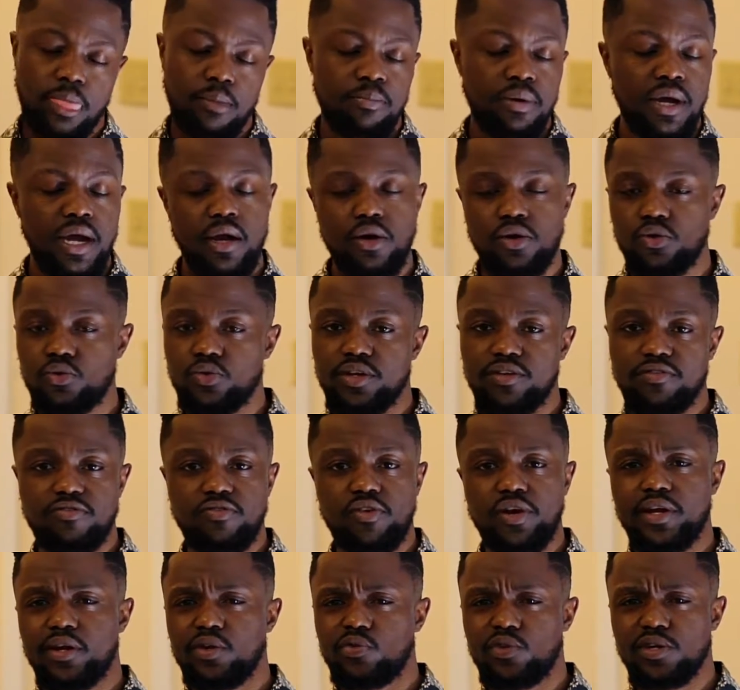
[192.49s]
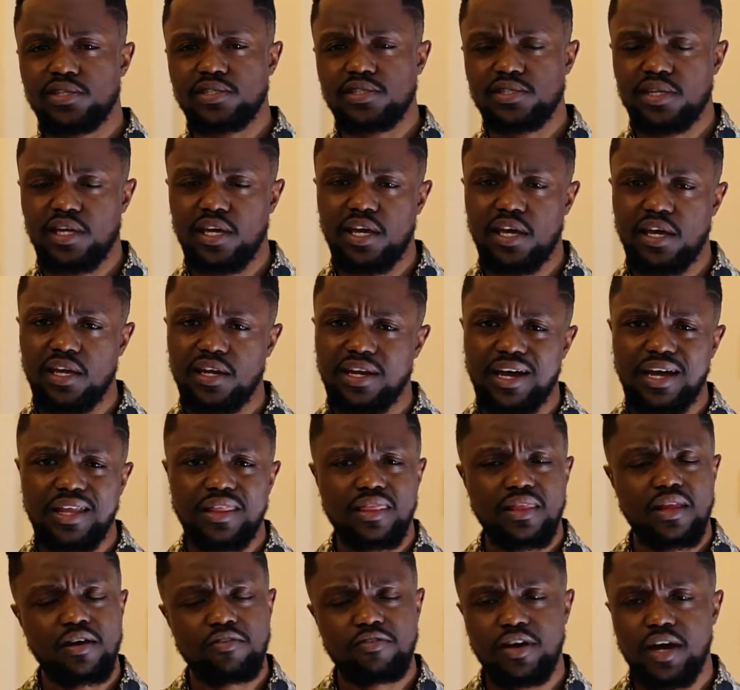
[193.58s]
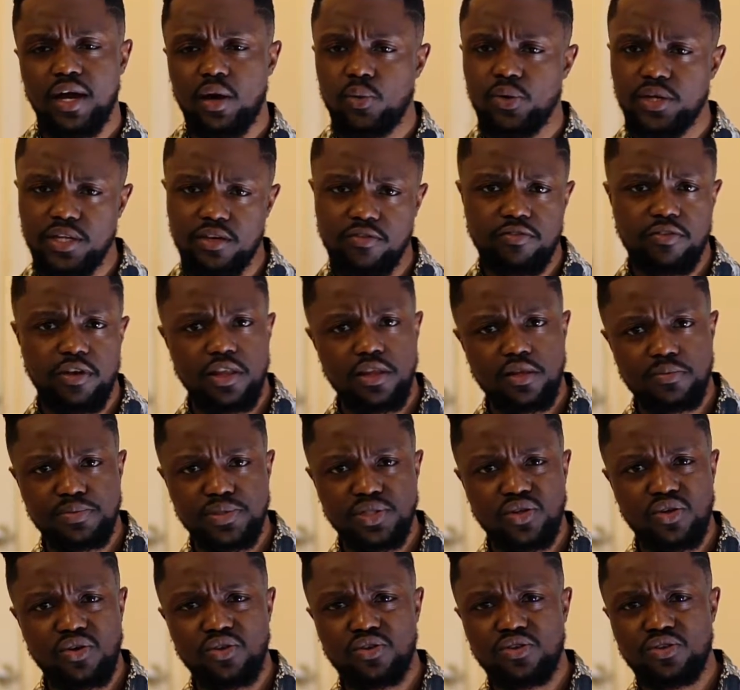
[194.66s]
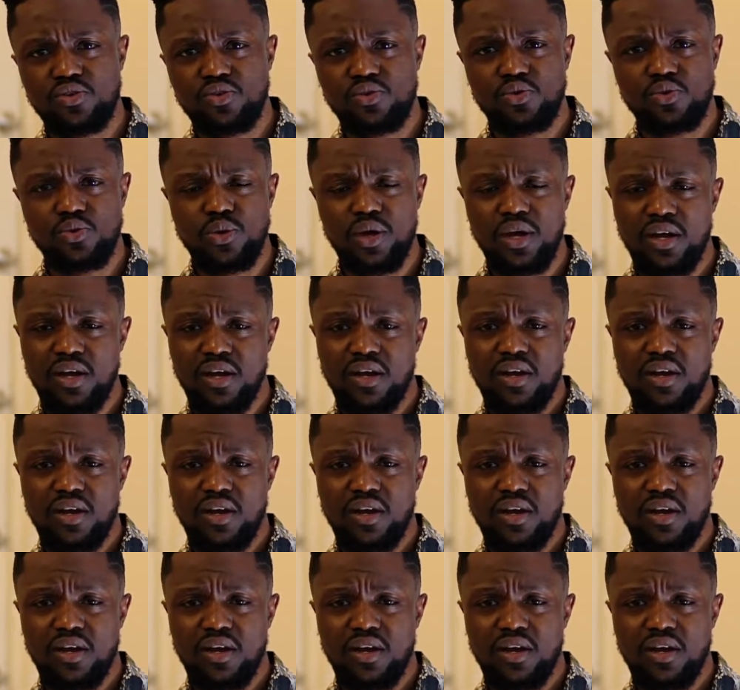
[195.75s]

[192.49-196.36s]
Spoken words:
powdery fragrance, and I love how it develops on you.